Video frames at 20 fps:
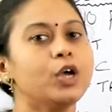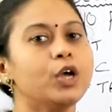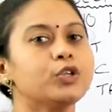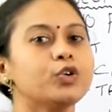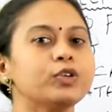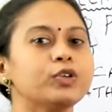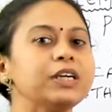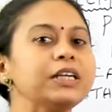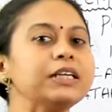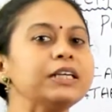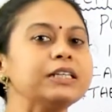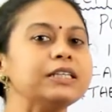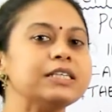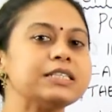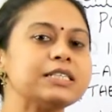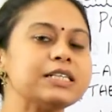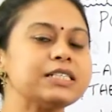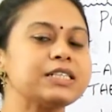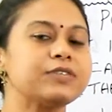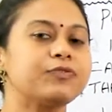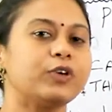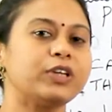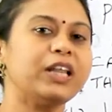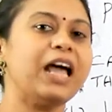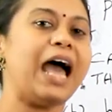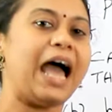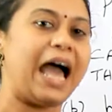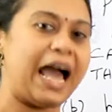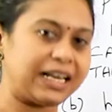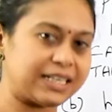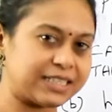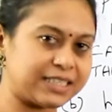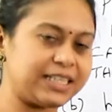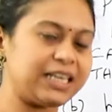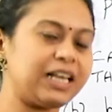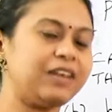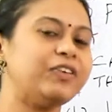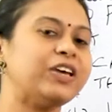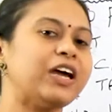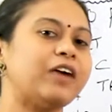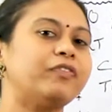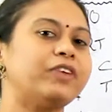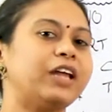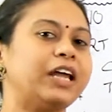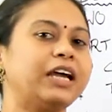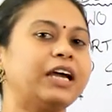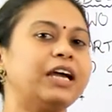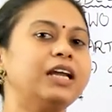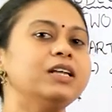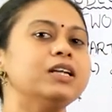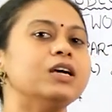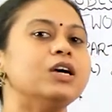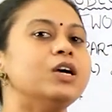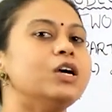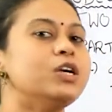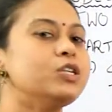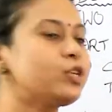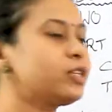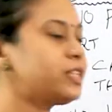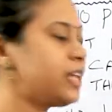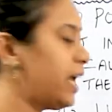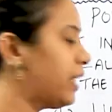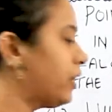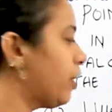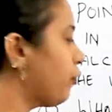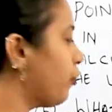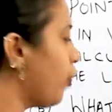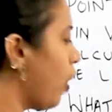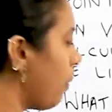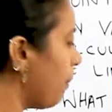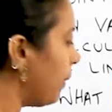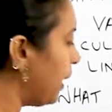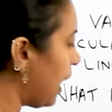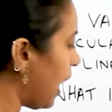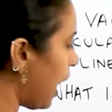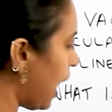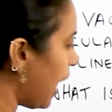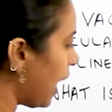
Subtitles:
So that this is for the axial we have taken. So take the formula